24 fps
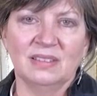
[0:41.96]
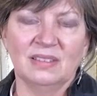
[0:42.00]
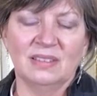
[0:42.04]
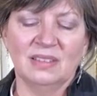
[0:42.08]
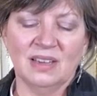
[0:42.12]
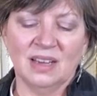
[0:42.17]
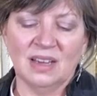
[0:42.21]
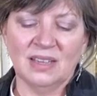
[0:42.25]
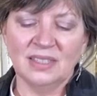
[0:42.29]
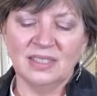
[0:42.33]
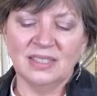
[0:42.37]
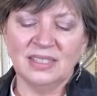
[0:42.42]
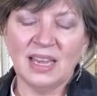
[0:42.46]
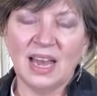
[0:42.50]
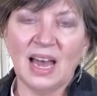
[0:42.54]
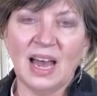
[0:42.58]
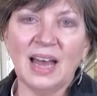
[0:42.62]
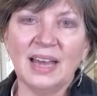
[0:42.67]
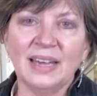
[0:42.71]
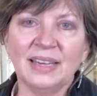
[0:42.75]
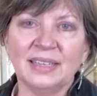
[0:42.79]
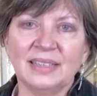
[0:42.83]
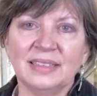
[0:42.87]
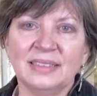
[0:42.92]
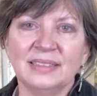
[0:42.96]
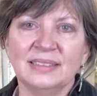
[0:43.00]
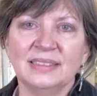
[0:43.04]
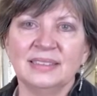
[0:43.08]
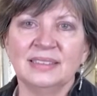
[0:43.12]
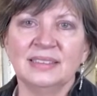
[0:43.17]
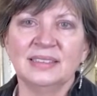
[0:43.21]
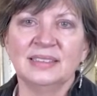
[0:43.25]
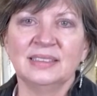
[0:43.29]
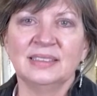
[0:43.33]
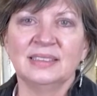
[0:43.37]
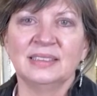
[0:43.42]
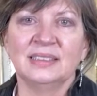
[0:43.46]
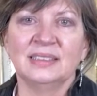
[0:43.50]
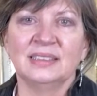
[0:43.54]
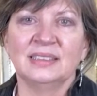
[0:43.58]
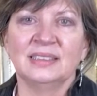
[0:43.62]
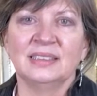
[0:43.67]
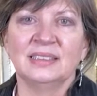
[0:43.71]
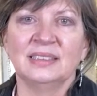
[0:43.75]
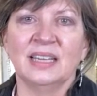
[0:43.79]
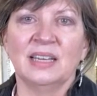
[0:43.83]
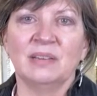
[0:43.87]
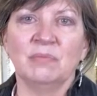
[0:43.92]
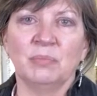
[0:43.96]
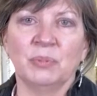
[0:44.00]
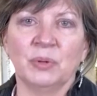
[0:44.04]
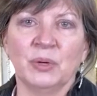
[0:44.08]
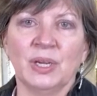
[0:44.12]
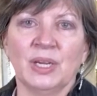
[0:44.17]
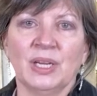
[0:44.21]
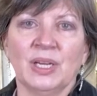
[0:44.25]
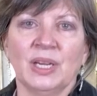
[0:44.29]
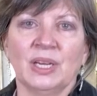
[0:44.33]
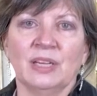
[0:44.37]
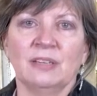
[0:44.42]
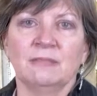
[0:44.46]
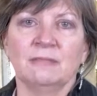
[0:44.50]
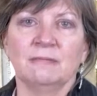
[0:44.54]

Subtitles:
Untie it and bring it.